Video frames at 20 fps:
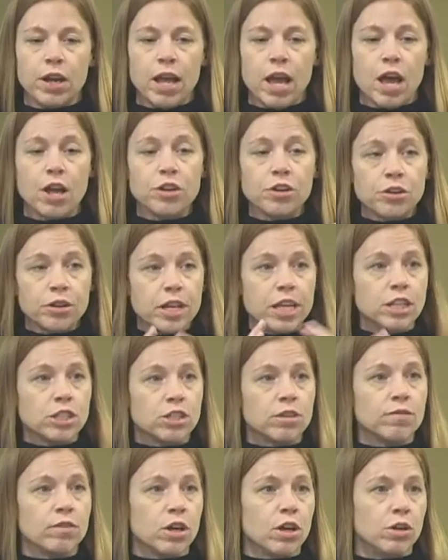under each
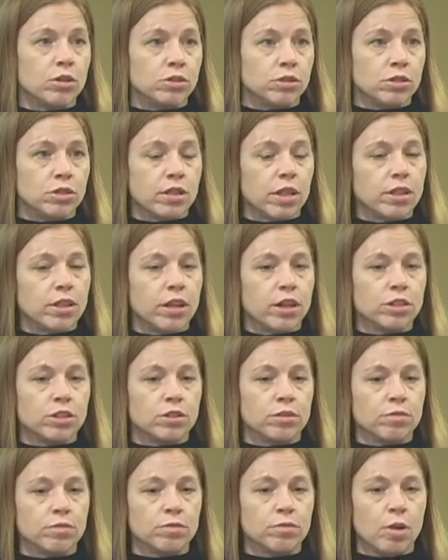of those,
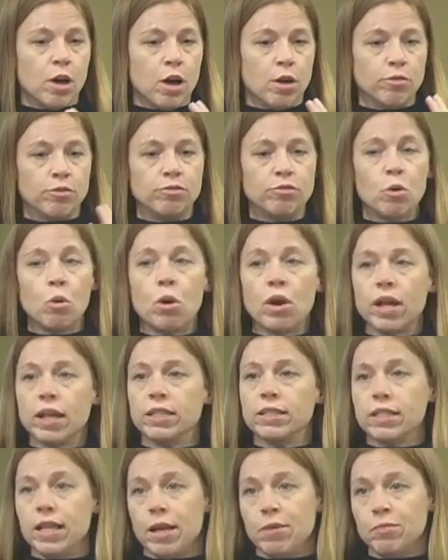there's 4
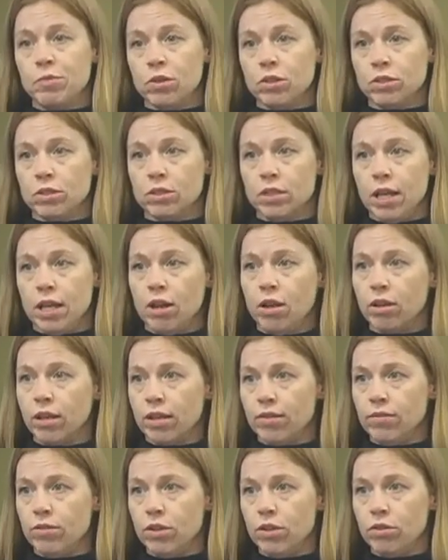examples, and I'll
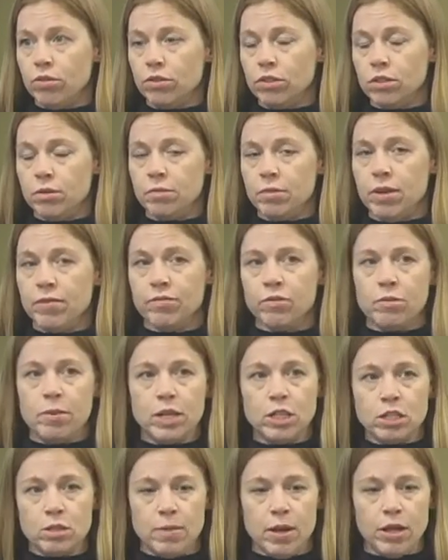give you some
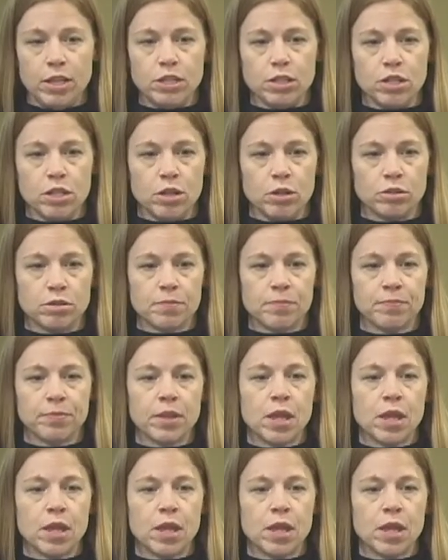information about each of those.